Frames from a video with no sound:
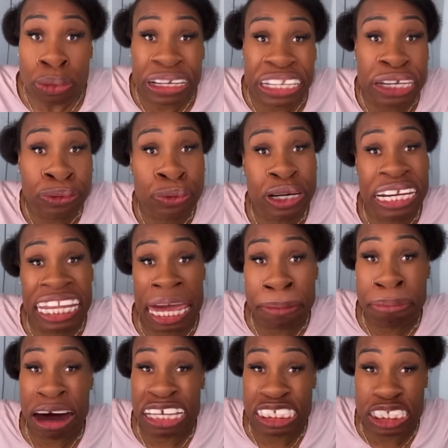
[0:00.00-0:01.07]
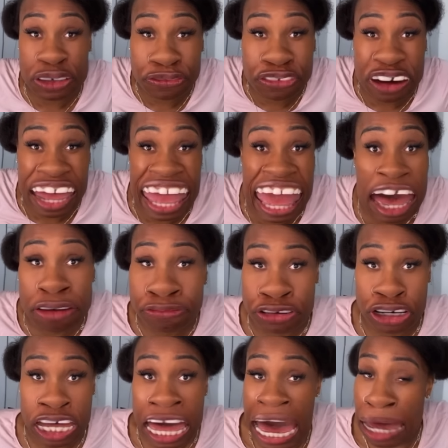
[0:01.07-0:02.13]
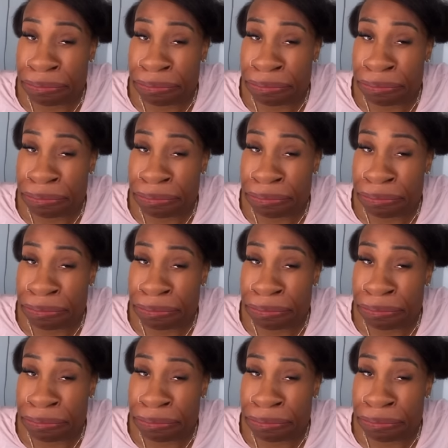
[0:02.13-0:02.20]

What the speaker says: will get rid of that monster forever.